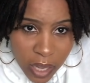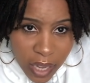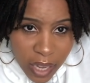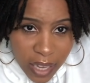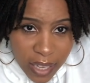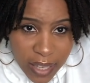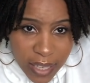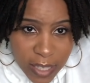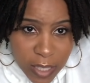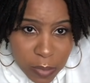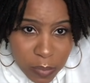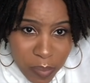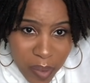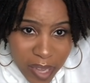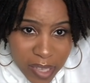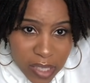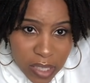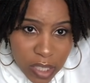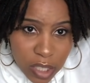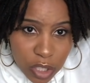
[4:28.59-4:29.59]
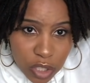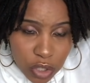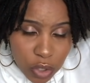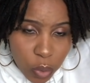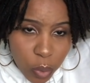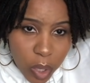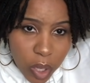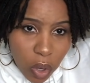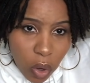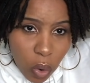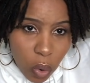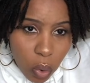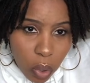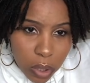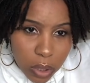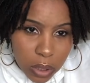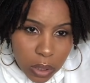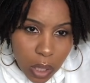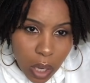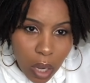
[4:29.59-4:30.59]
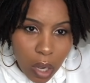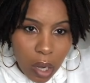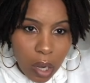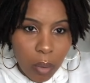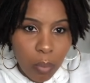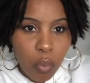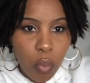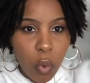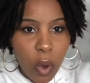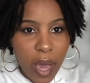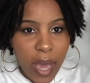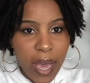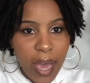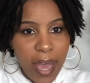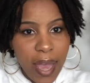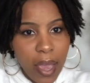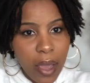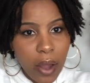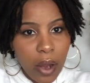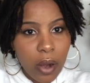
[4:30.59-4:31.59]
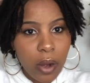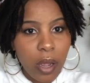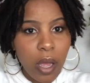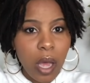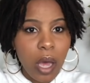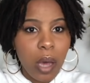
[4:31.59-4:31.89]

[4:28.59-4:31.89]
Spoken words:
And it's best to do it on wet hair,